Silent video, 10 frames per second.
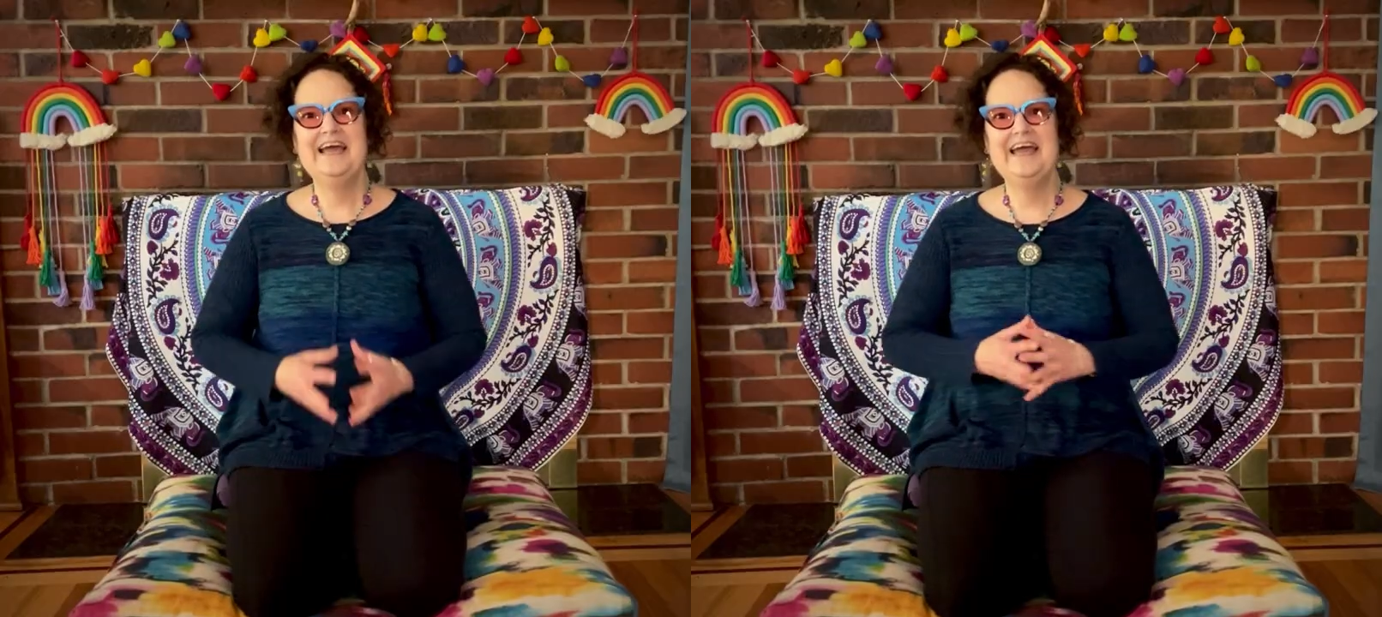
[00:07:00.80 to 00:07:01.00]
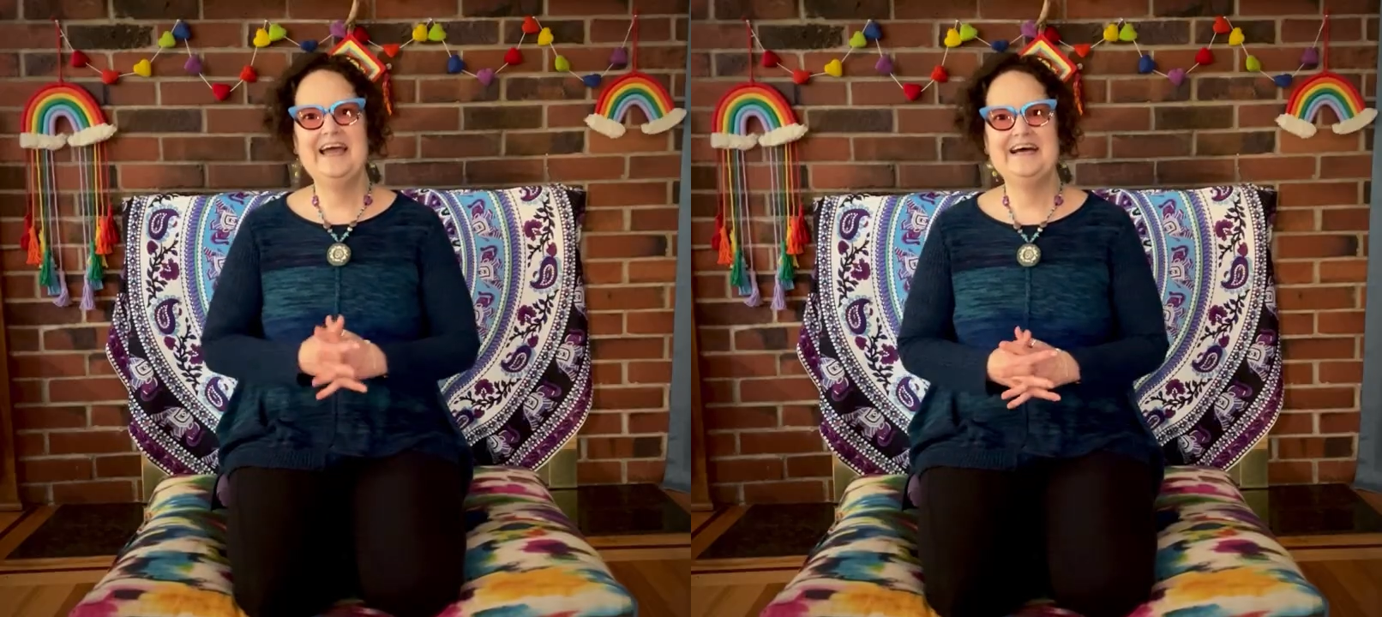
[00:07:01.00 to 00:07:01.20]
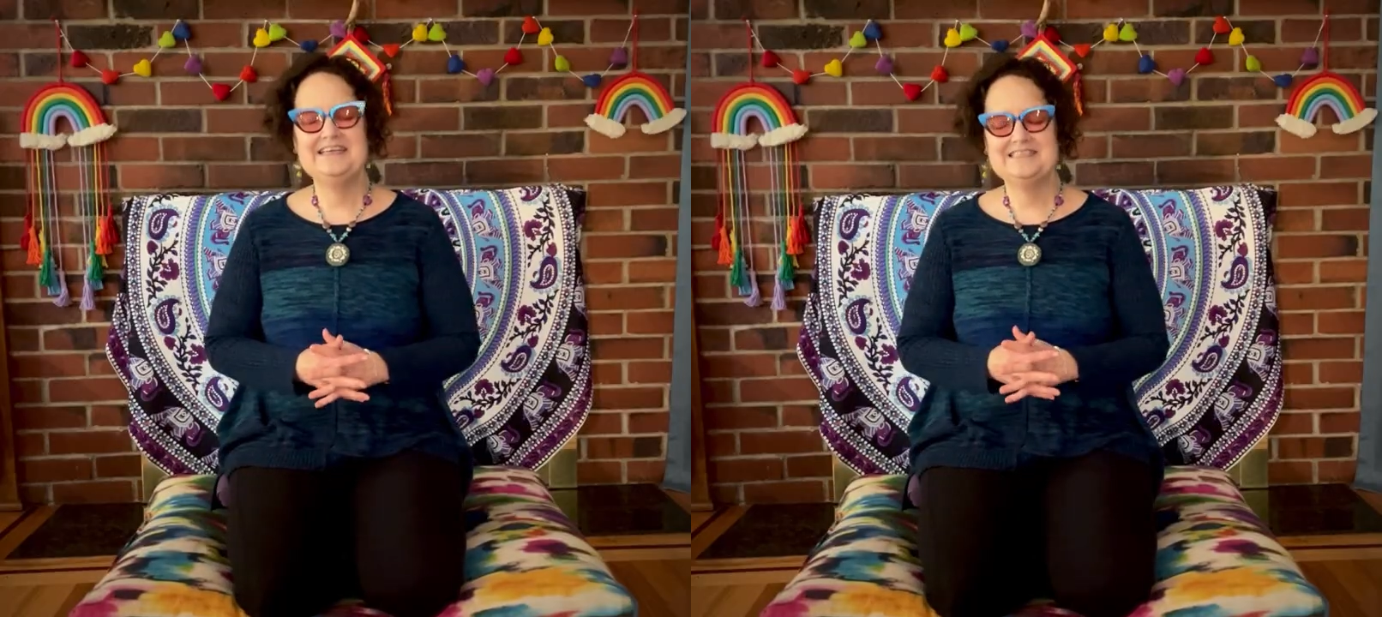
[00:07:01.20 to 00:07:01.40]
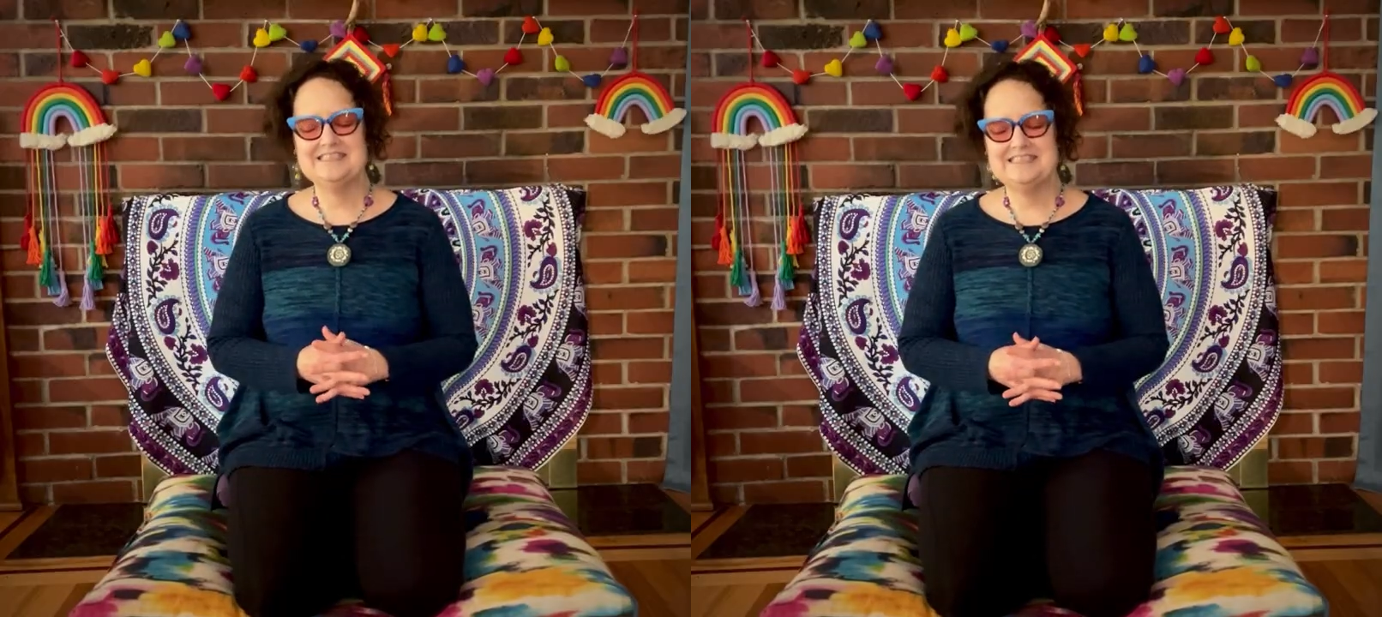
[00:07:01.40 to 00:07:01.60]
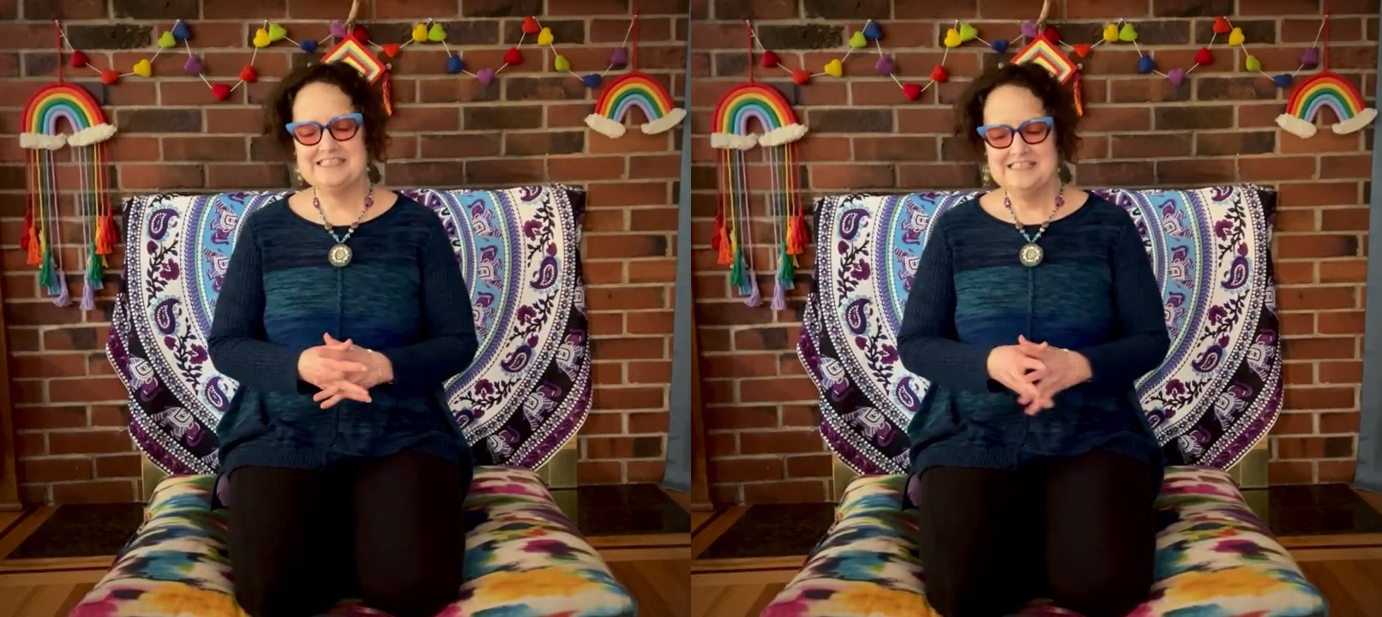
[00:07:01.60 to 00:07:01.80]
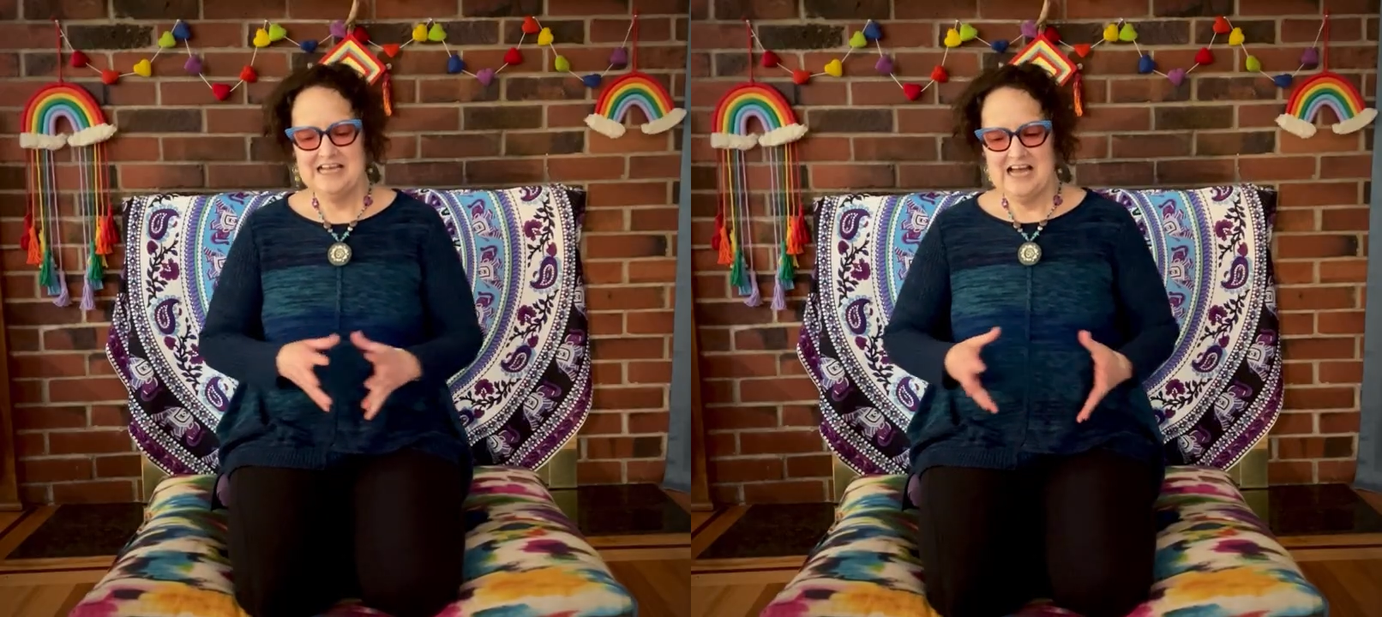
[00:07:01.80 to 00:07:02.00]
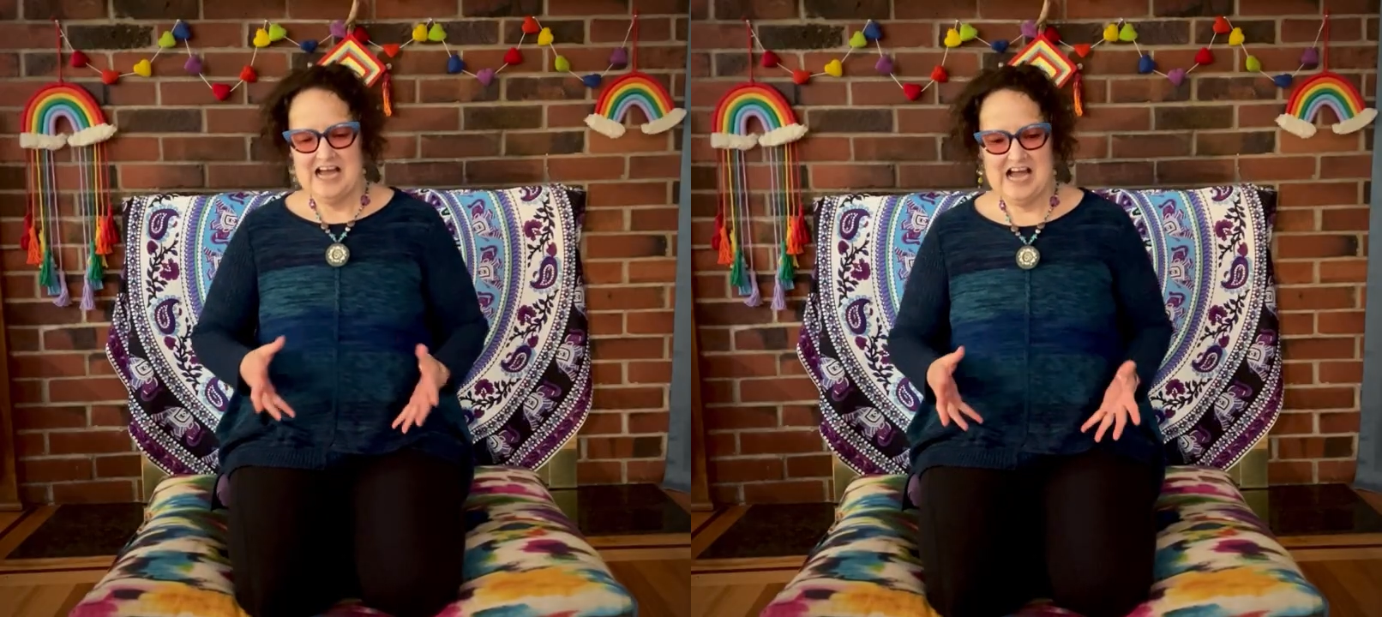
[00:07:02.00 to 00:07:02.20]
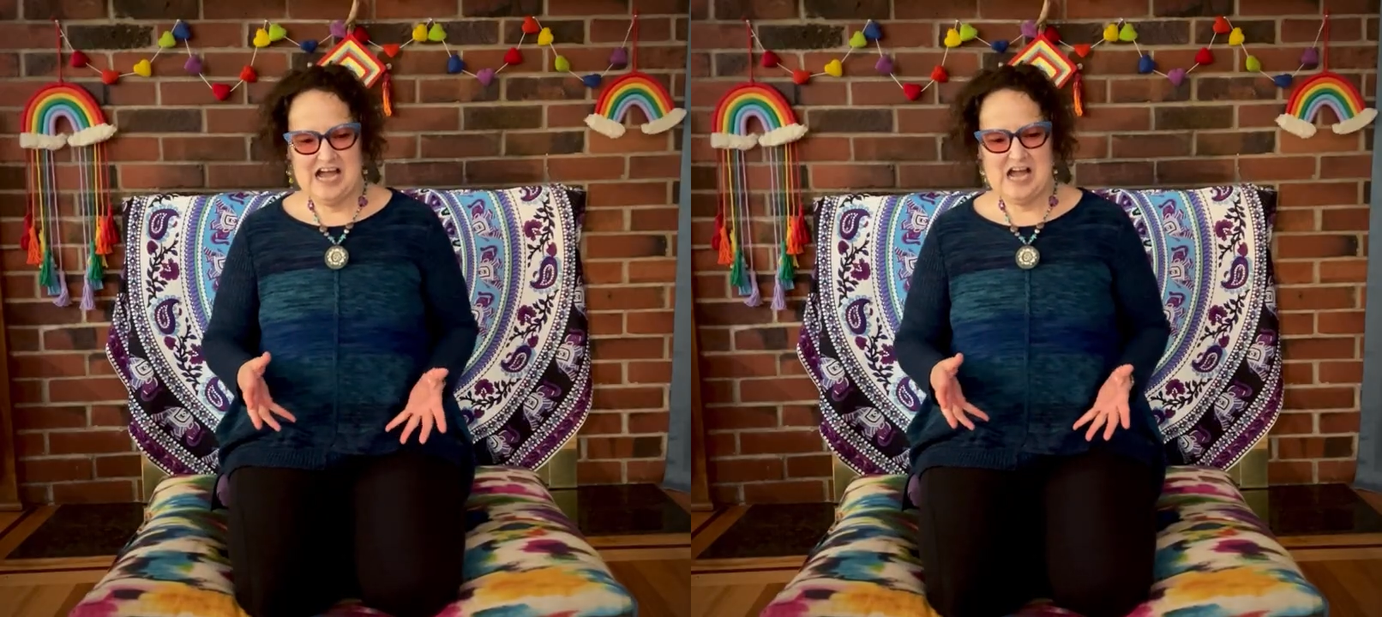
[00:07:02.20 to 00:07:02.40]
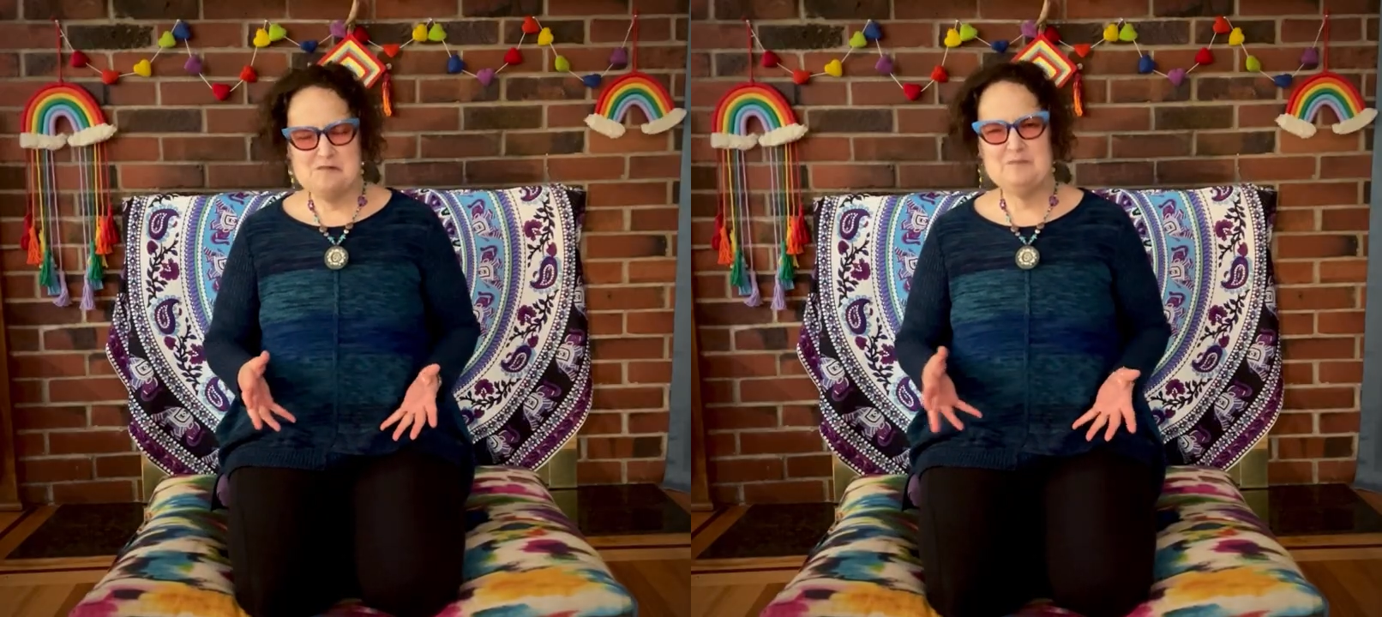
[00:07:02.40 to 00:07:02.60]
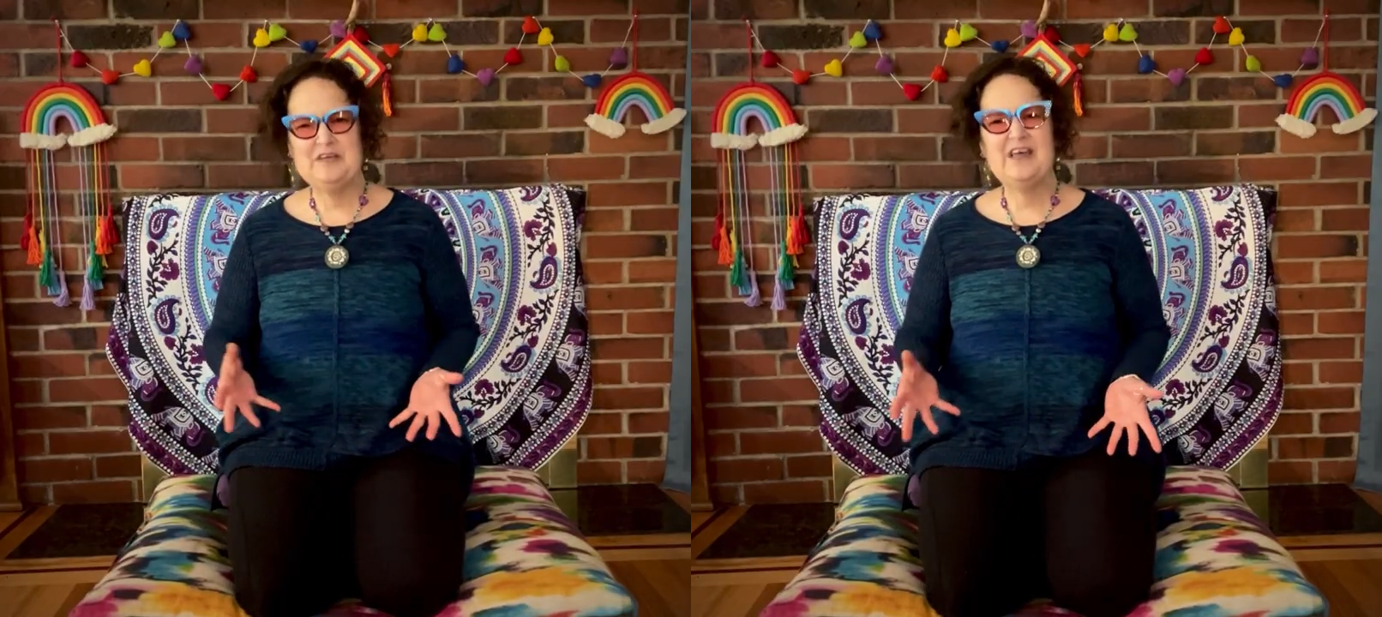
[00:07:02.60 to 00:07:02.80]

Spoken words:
And in